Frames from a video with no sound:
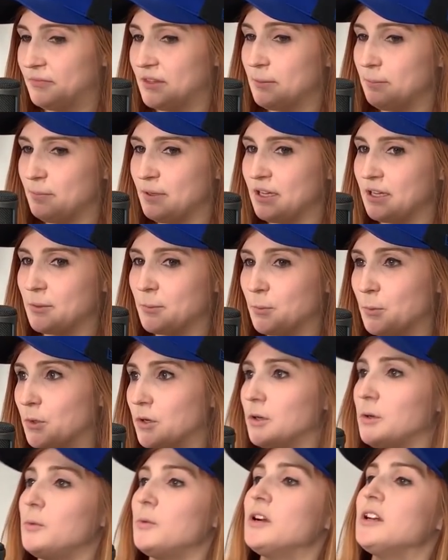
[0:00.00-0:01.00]
the big
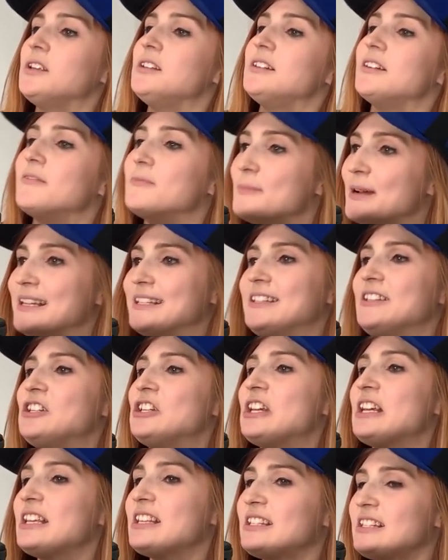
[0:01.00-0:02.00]
whirlwind of
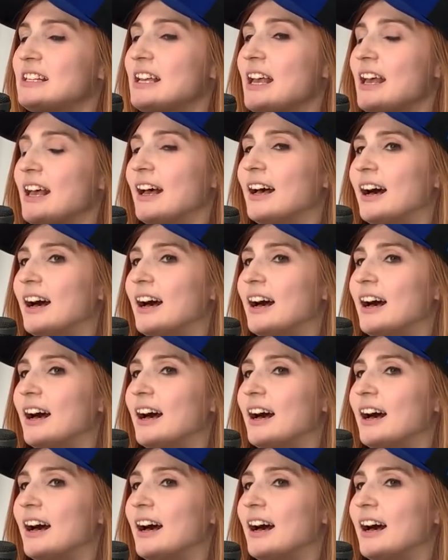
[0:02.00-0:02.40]
messages,